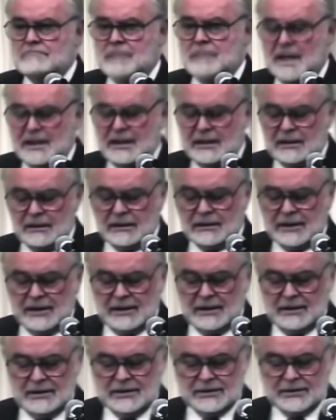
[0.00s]
medical
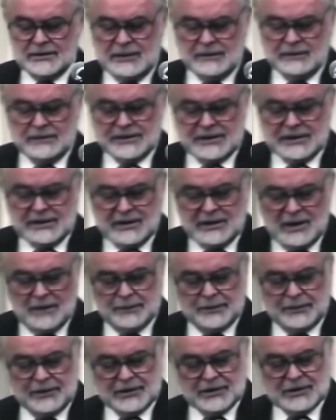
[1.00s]
industry was
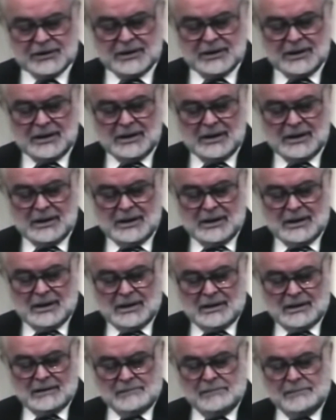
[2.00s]
accomplished
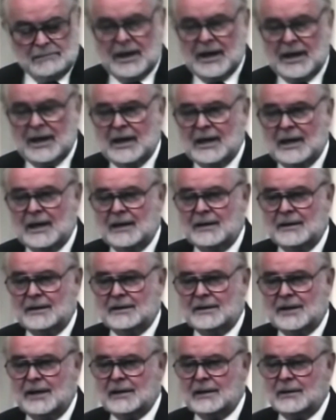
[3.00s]
by the
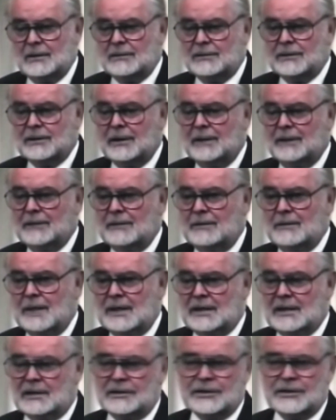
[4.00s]
takeover of the
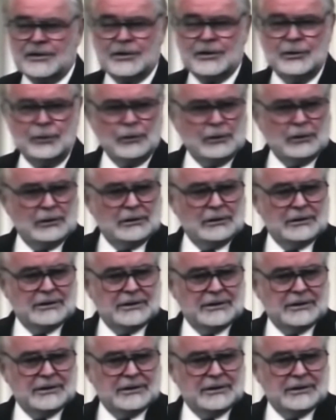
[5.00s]
medical schools.